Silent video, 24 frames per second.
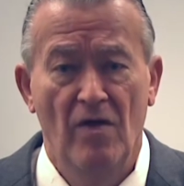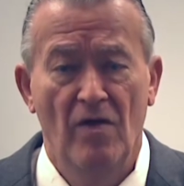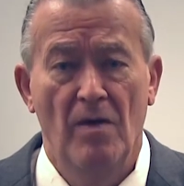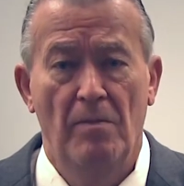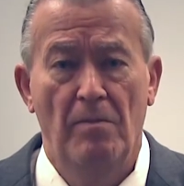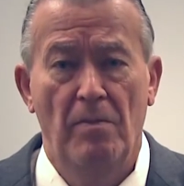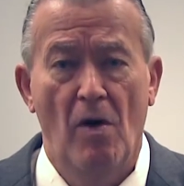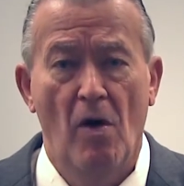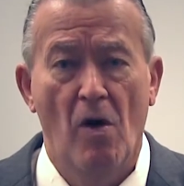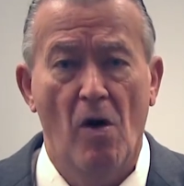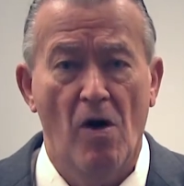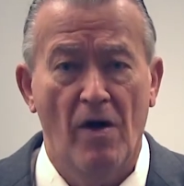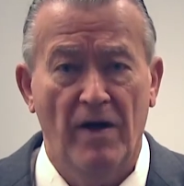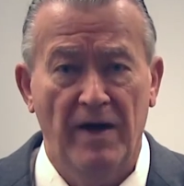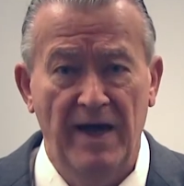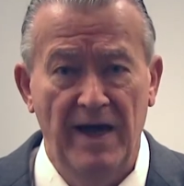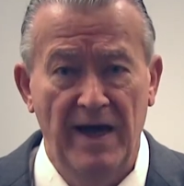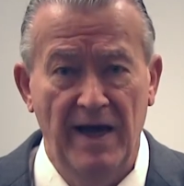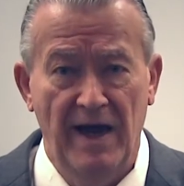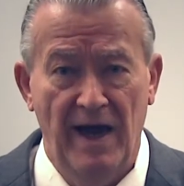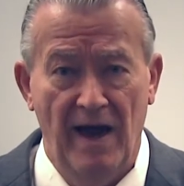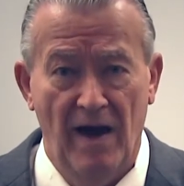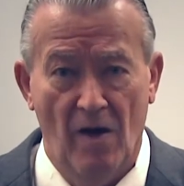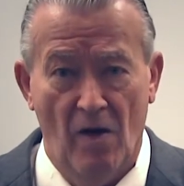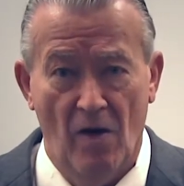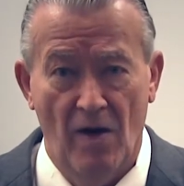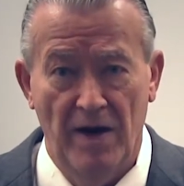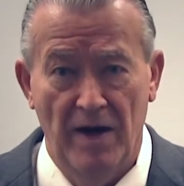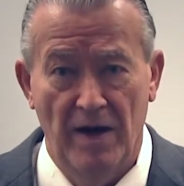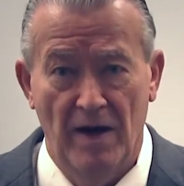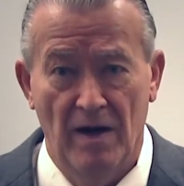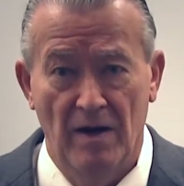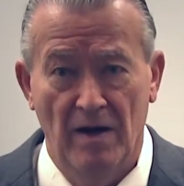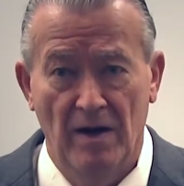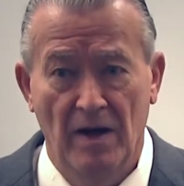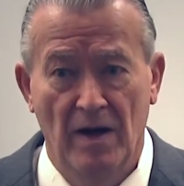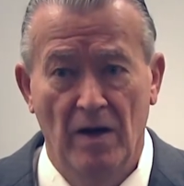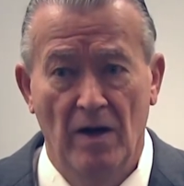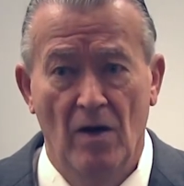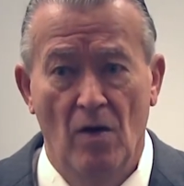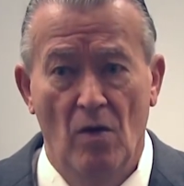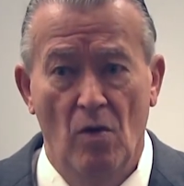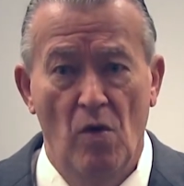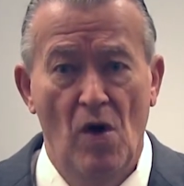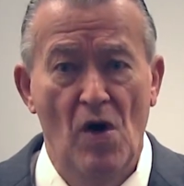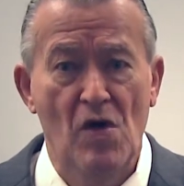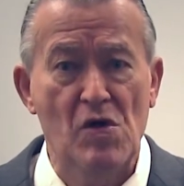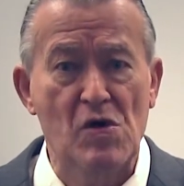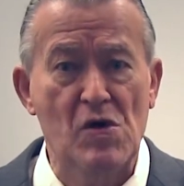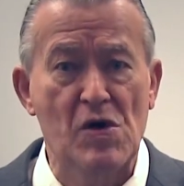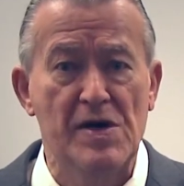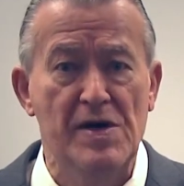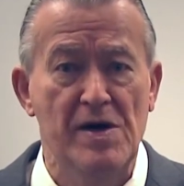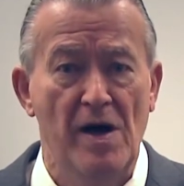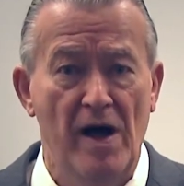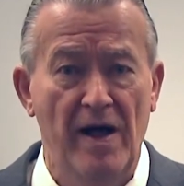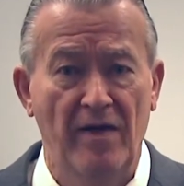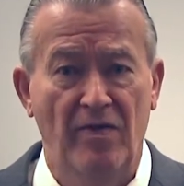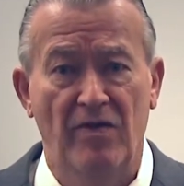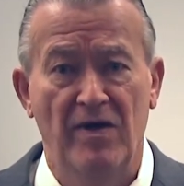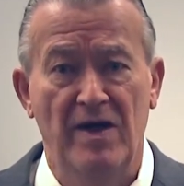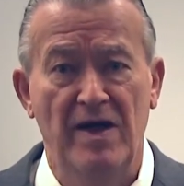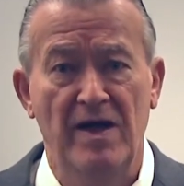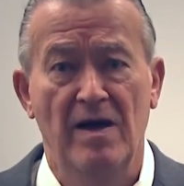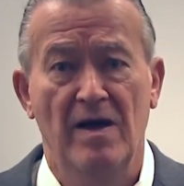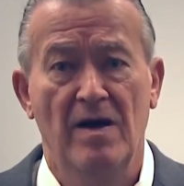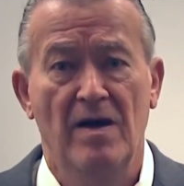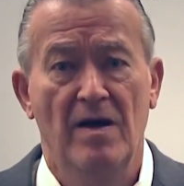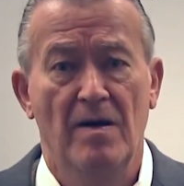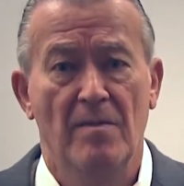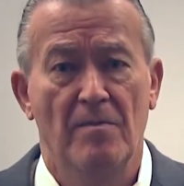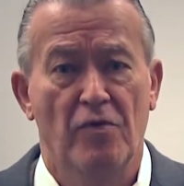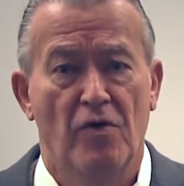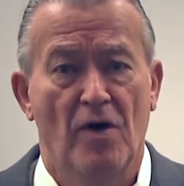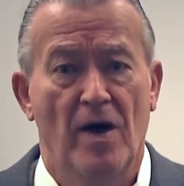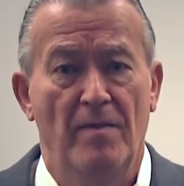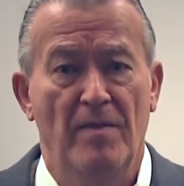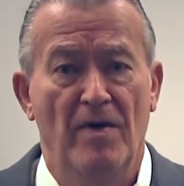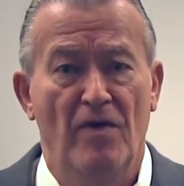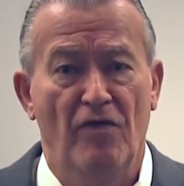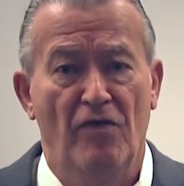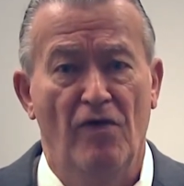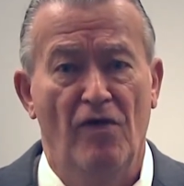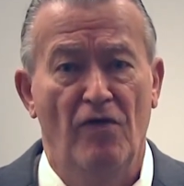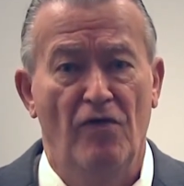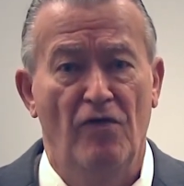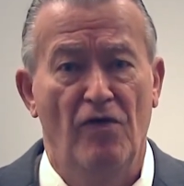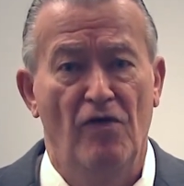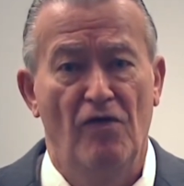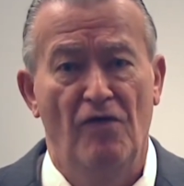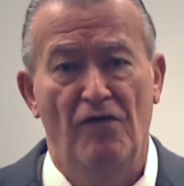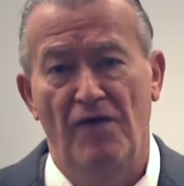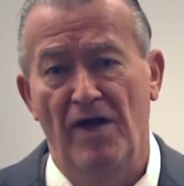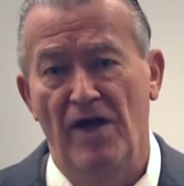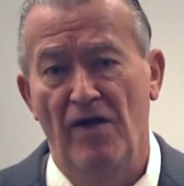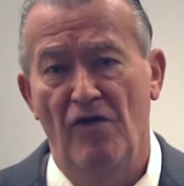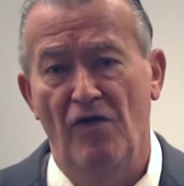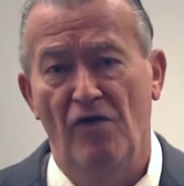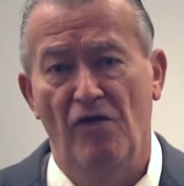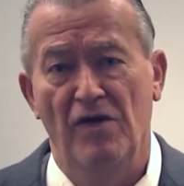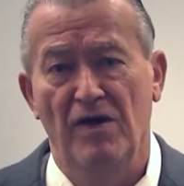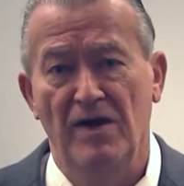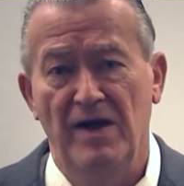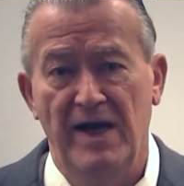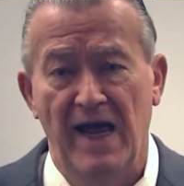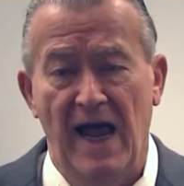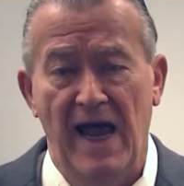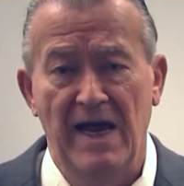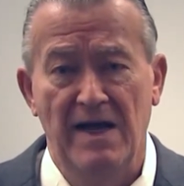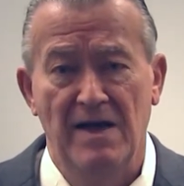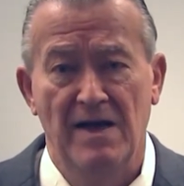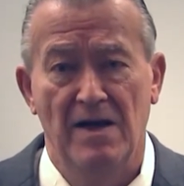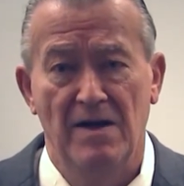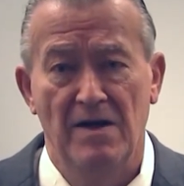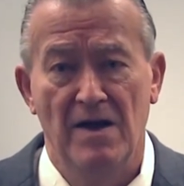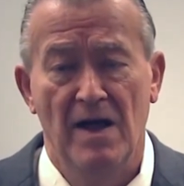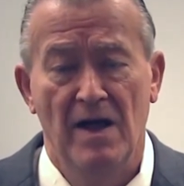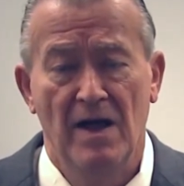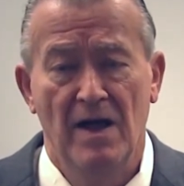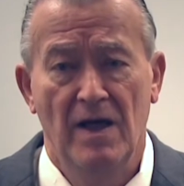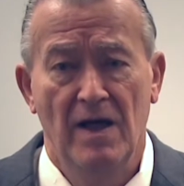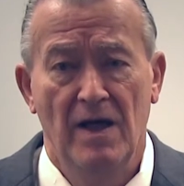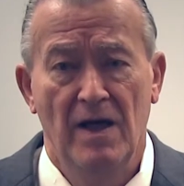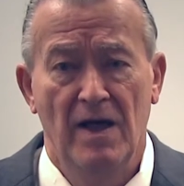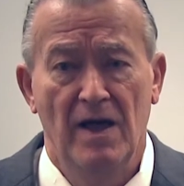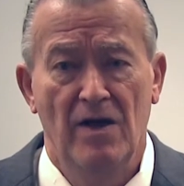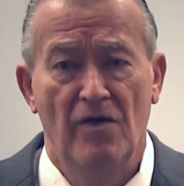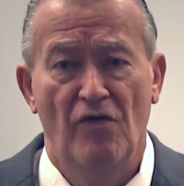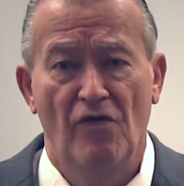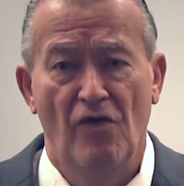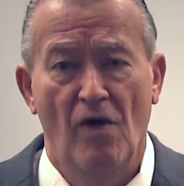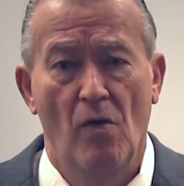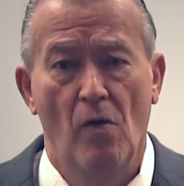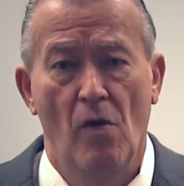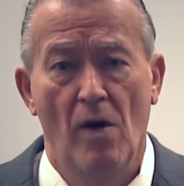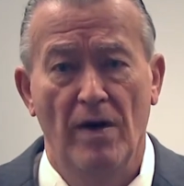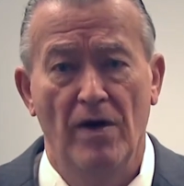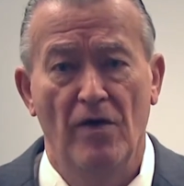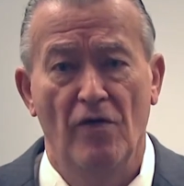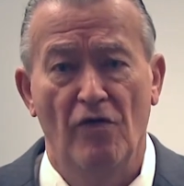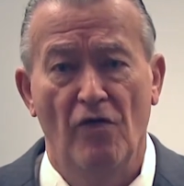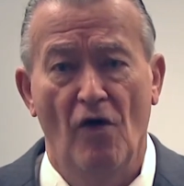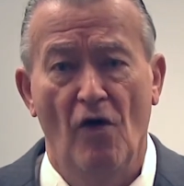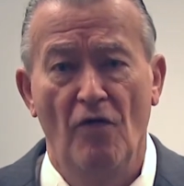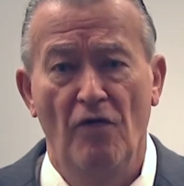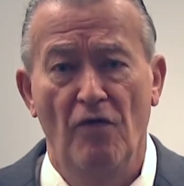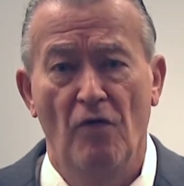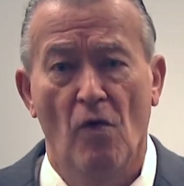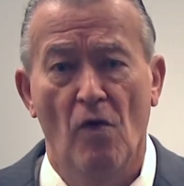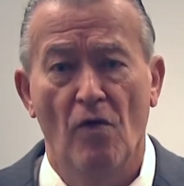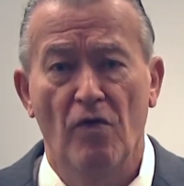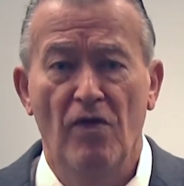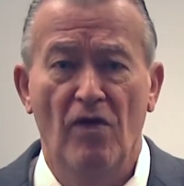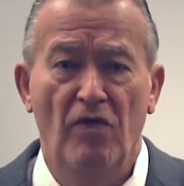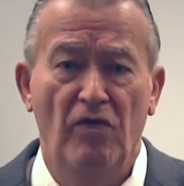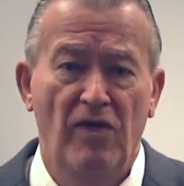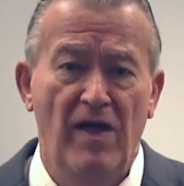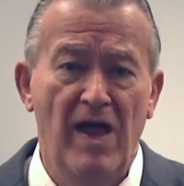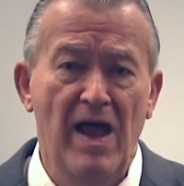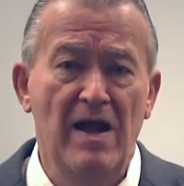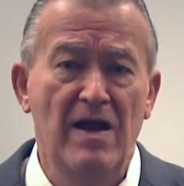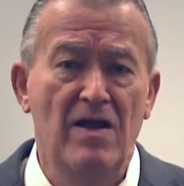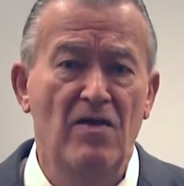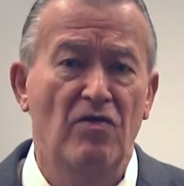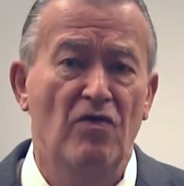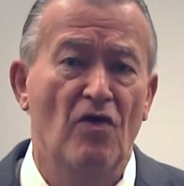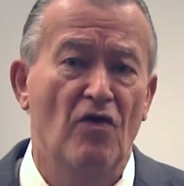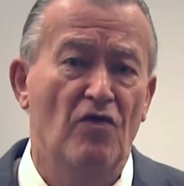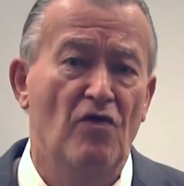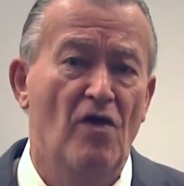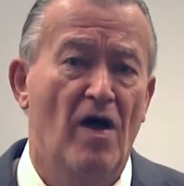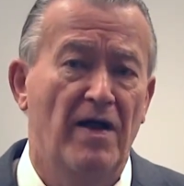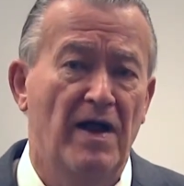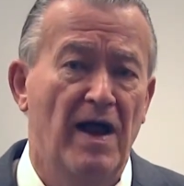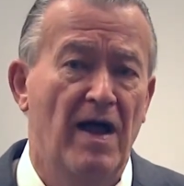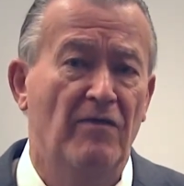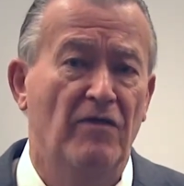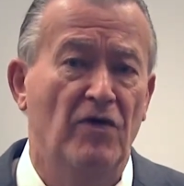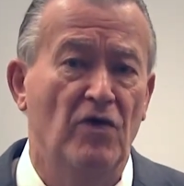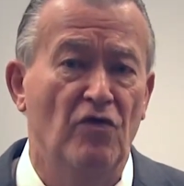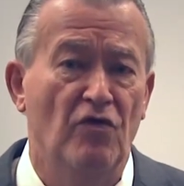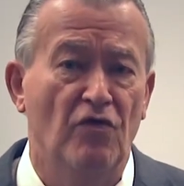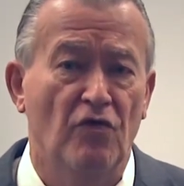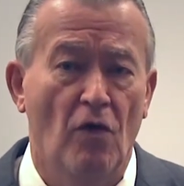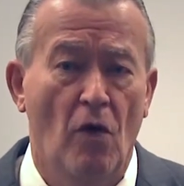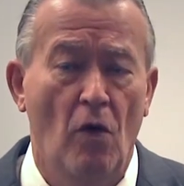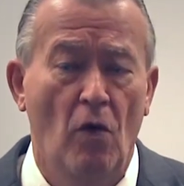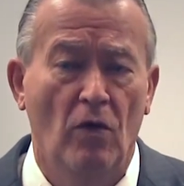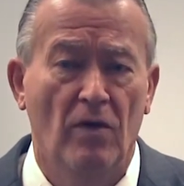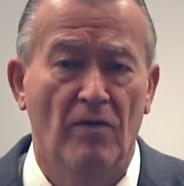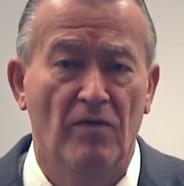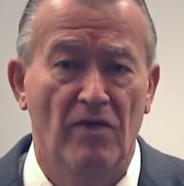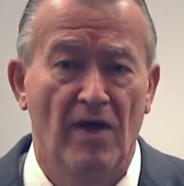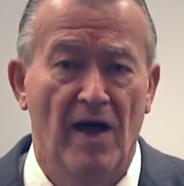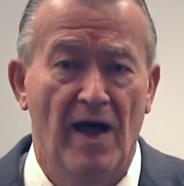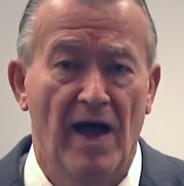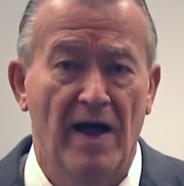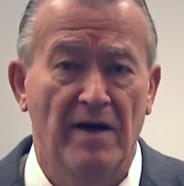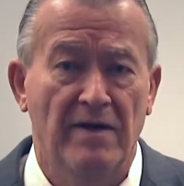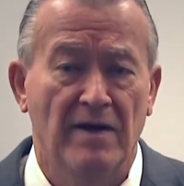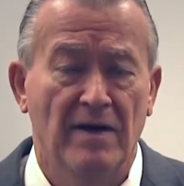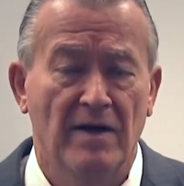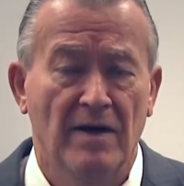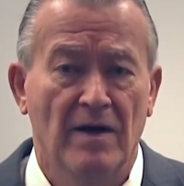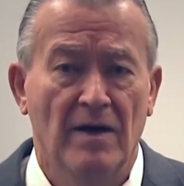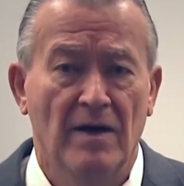the parking area, whether or not the premises is fenced and gated, and so on and so forth. The tenant does not have control of that.